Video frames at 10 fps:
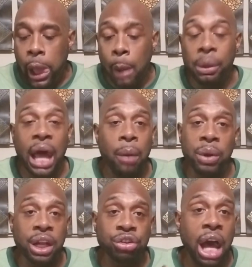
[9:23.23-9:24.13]
But I
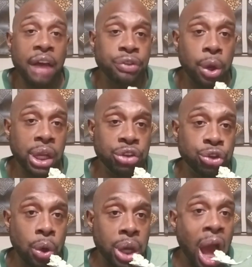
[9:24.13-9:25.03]
really, I thoroughly
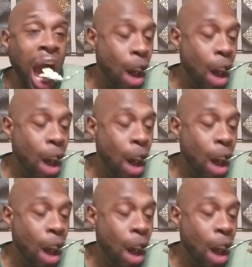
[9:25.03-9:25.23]
enjoyed it.